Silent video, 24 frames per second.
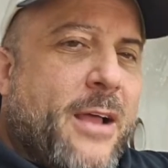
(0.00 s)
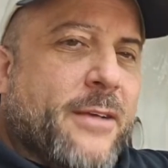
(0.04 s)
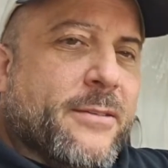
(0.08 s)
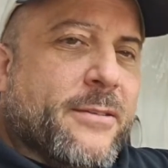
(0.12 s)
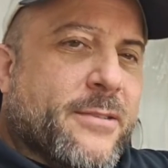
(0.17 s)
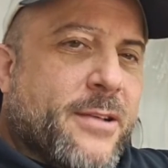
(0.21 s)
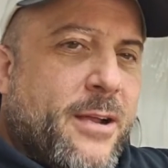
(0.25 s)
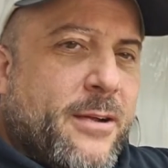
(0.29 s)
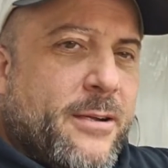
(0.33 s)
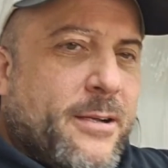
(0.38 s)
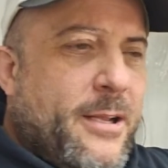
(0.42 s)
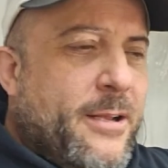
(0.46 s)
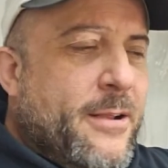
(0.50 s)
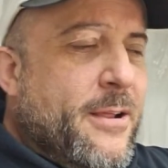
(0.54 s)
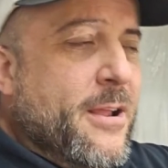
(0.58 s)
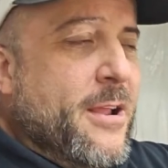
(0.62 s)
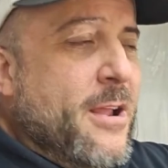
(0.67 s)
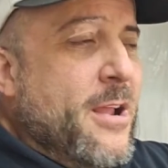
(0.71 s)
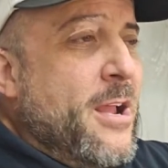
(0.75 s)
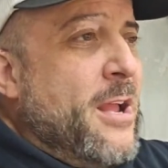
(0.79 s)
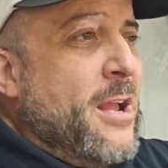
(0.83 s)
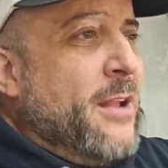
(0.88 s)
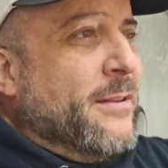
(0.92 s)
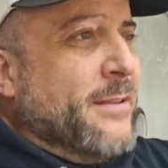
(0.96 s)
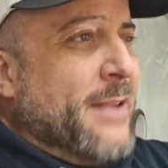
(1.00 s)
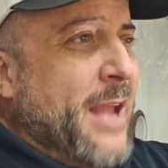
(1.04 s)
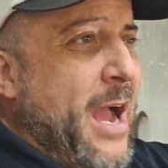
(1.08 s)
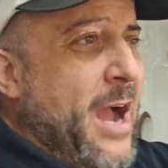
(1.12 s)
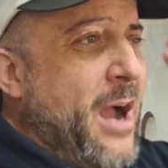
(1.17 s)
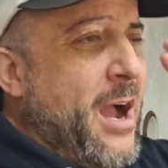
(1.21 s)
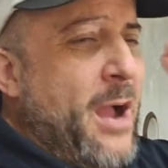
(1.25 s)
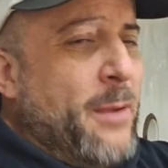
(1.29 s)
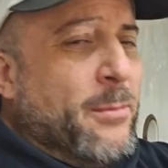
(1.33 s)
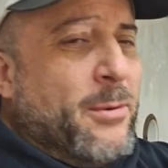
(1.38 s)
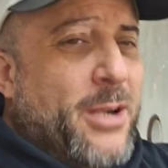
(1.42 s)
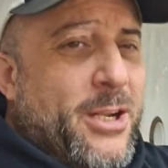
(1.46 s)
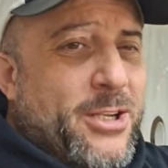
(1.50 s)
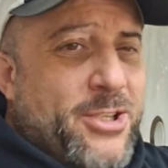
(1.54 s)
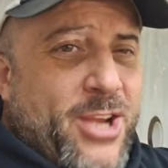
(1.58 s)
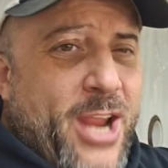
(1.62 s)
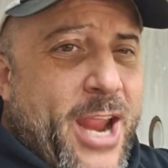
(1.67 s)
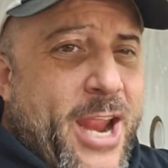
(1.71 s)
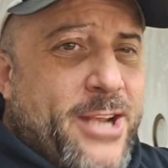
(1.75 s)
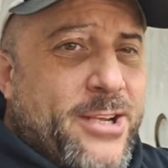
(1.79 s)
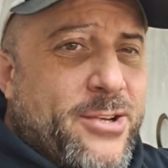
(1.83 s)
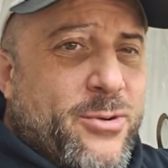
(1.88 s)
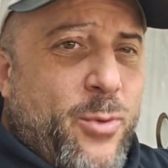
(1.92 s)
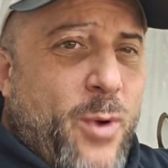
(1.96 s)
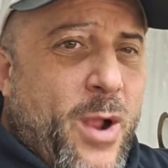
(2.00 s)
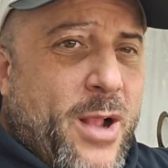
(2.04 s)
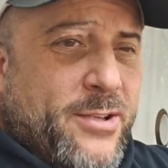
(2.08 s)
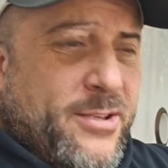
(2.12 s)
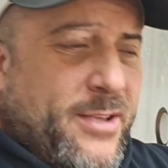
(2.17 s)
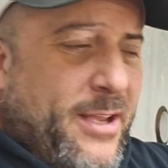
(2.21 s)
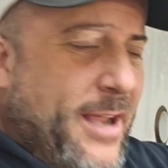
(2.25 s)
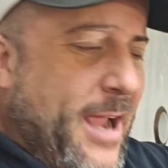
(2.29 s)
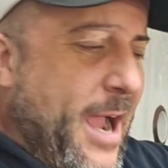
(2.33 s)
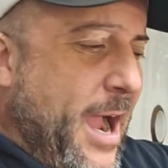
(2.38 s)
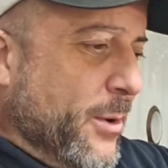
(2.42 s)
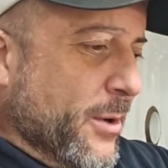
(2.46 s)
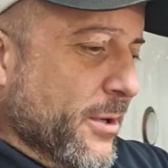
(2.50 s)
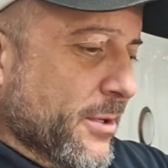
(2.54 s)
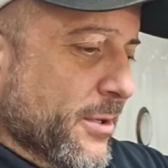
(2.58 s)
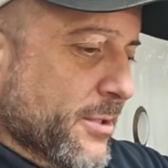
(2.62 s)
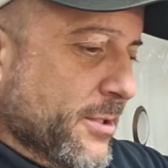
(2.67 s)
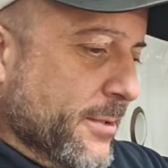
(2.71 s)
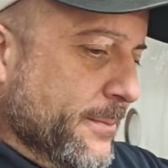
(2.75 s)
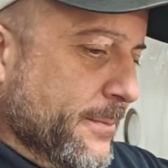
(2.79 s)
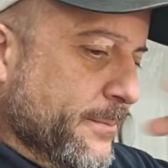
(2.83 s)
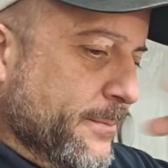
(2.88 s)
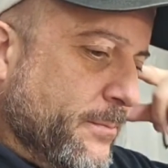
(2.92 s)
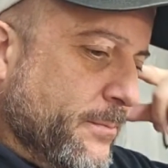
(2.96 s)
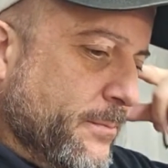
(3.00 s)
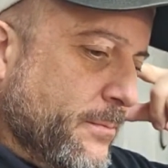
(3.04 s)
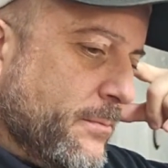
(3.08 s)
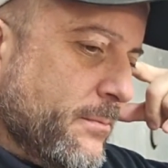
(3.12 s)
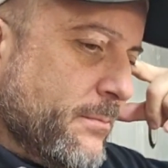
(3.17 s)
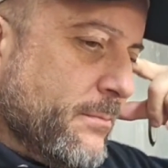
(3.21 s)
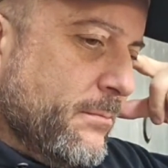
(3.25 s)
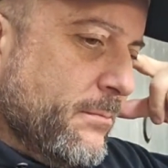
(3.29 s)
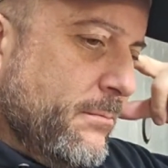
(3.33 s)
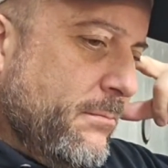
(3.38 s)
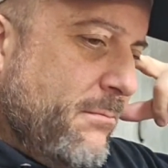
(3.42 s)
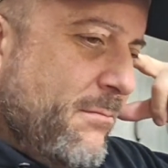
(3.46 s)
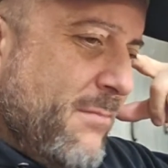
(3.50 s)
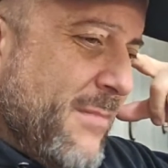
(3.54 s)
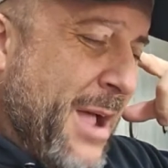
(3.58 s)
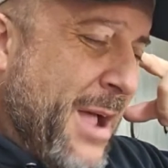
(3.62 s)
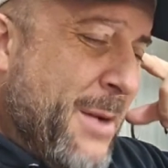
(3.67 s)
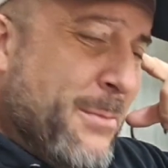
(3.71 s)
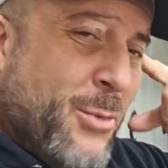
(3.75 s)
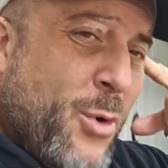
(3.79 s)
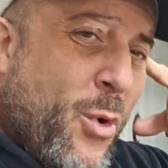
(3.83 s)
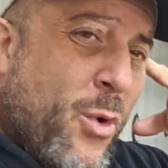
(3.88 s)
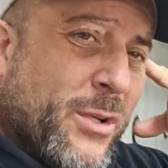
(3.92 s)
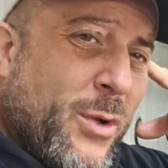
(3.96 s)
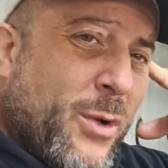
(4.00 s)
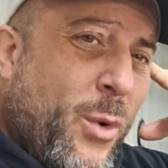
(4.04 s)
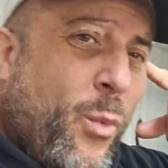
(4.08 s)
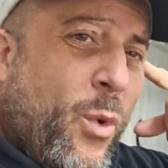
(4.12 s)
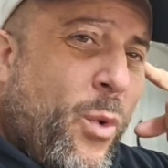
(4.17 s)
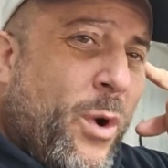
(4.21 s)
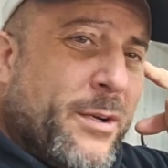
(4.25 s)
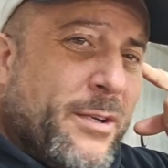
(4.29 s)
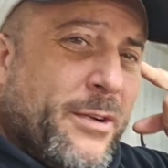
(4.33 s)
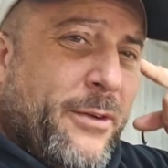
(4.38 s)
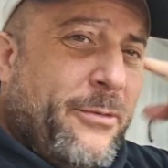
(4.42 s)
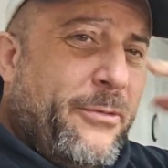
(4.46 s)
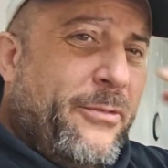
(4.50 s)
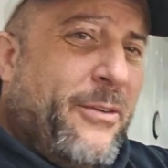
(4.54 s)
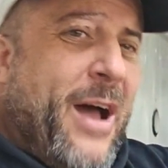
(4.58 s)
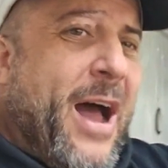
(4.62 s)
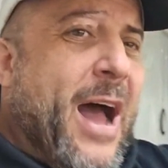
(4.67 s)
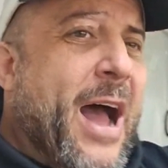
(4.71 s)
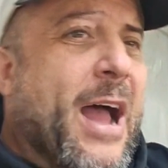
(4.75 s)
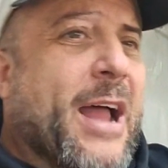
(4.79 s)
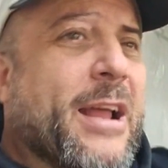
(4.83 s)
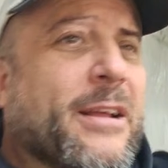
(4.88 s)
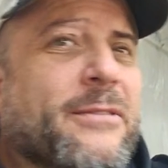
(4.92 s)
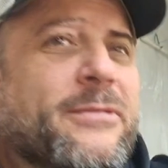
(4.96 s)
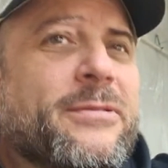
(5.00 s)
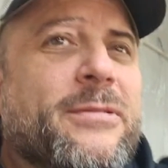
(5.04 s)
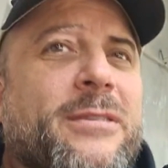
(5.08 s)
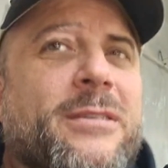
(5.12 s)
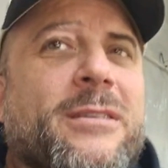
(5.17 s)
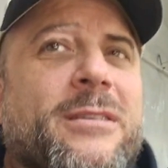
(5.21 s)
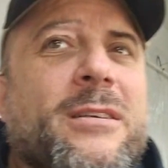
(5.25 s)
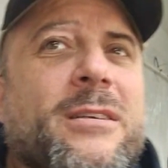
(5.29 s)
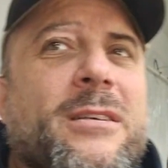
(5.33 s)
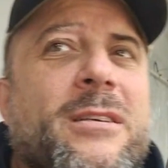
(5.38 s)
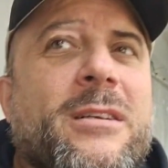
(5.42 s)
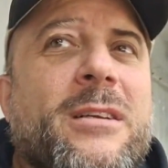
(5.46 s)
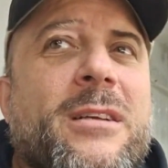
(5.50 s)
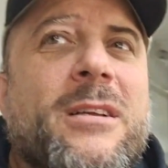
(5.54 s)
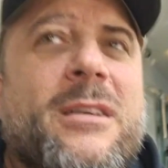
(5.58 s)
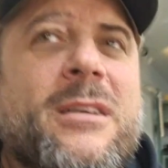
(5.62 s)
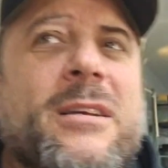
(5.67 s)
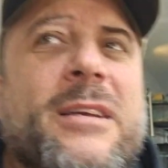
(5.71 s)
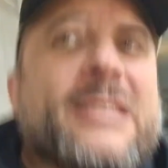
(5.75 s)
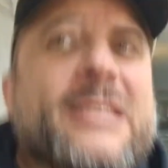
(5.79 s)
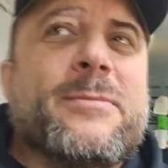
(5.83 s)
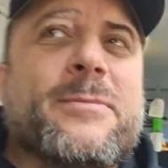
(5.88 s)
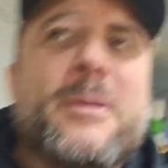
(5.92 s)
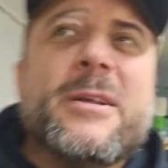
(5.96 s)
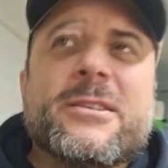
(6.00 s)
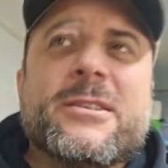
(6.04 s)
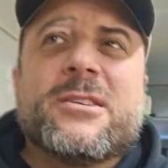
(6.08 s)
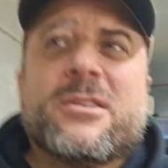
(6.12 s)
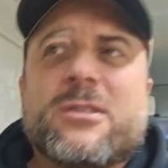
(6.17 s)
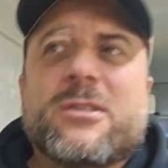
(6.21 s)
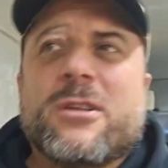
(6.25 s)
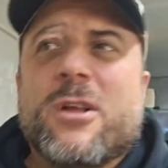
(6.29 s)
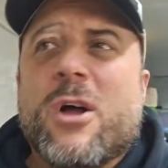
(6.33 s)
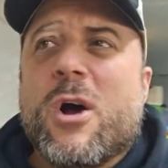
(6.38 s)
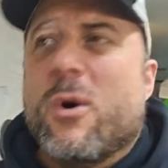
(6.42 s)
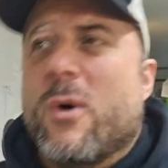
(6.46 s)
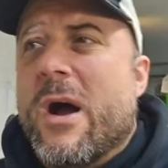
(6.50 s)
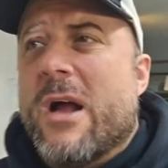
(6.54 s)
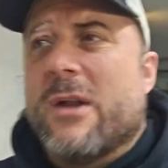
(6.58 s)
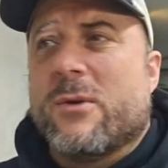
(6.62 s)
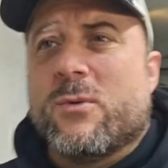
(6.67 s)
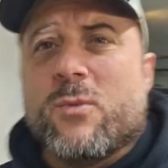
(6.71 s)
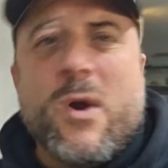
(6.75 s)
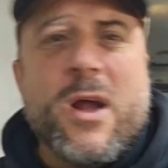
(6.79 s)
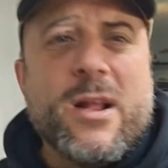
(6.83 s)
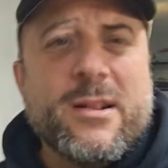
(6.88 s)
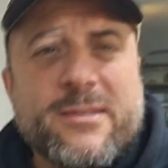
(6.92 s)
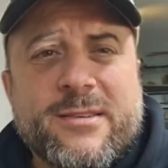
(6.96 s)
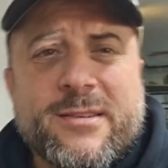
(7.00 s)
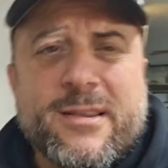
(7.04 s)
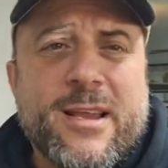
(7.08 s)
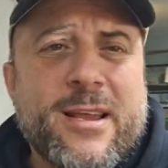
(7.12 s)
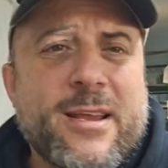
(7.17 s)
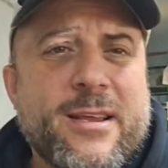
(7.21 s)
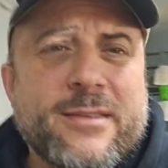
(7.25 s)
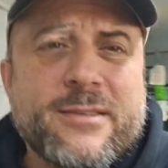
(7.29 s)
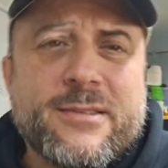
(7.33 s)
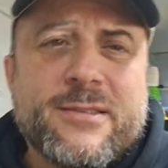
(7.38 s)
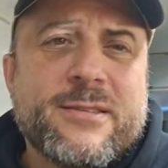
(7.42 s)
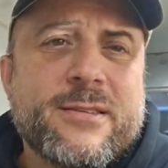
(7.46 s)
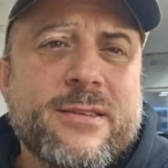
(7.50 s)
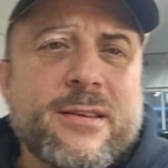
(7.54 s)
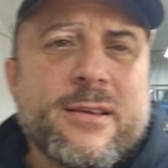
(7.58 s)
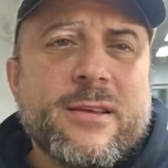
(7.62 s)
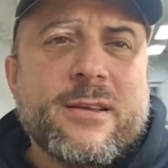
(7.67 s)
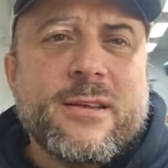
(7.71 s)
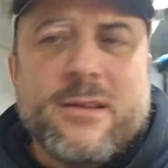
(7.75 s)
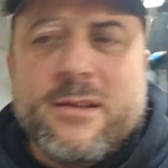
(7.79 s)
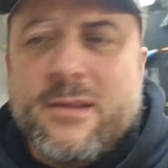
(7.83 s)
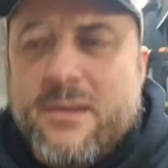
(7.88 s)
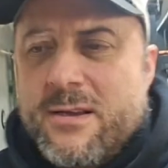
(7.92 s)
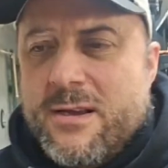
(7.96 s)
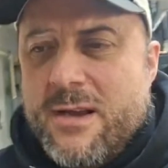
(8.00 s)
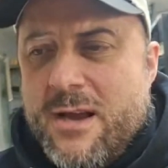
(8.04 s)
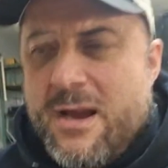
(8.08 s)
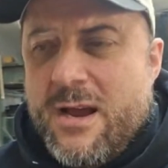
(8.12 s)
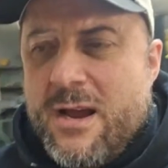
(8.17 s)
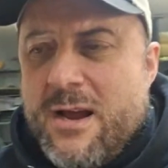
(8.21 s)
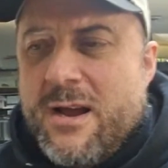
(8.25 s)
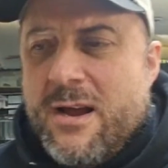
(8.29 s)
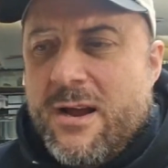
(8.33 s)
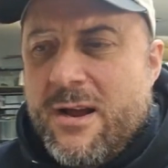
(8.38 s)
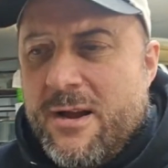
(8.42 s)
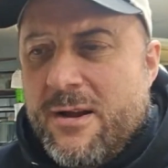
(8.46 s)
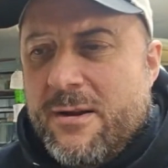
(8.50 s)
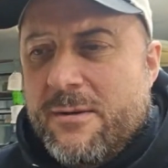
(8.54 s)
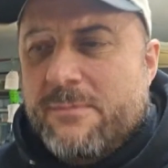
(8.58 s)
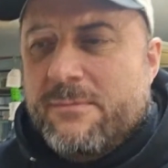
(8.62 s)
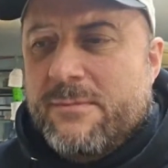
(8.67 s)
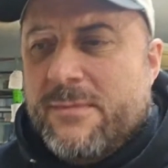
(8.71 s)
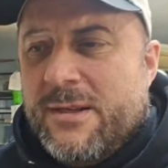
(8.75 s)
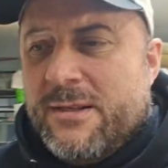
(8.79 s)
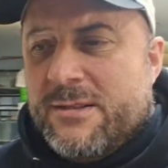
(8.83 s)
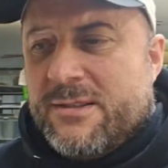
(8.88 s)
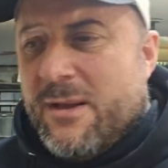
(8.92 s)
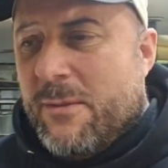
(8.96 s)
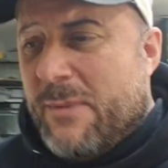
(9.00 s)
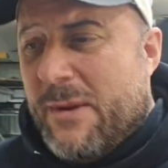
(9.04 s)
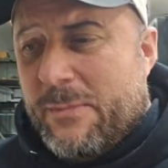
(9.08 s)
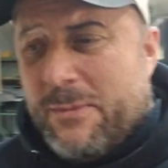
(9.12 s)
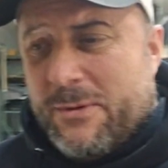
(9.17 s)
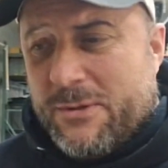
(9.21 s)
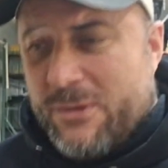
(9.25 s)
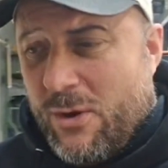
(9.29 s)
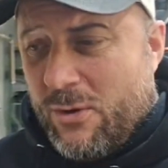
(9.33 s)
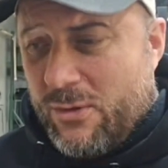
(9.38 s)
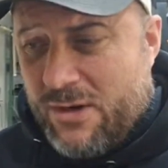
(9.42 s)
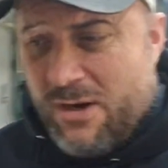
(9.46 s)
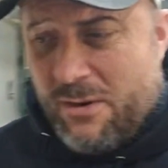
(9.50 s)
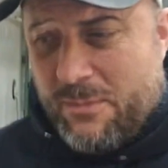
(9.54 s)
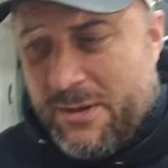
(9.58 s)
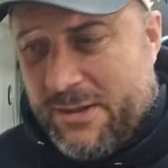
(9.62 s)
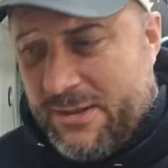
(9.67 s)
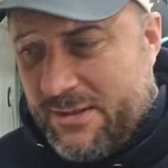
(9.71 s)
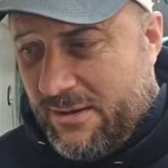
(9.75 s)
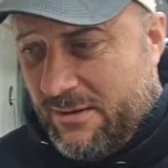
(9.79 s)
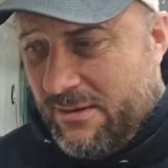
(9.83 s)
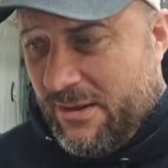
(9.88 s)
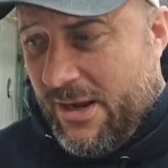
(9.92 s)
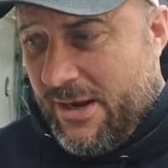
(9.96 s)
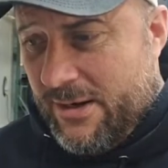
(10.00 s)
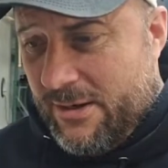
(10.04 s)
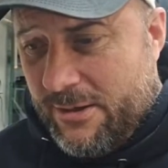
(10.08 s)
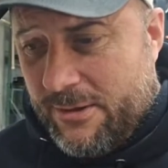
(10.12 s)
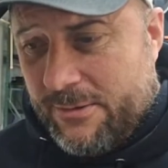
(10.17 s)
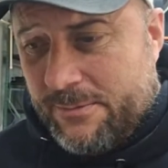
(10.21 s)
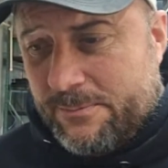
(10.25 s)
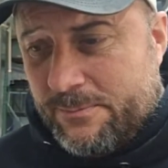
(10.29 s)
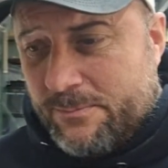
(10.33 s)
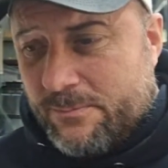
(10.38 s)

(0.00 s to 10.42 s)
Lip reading: Saturday. Now I'm gonna change Wednesday hours. I'm going to 1 to 5. It's been slow on Wednesdays, and some people don't come until later.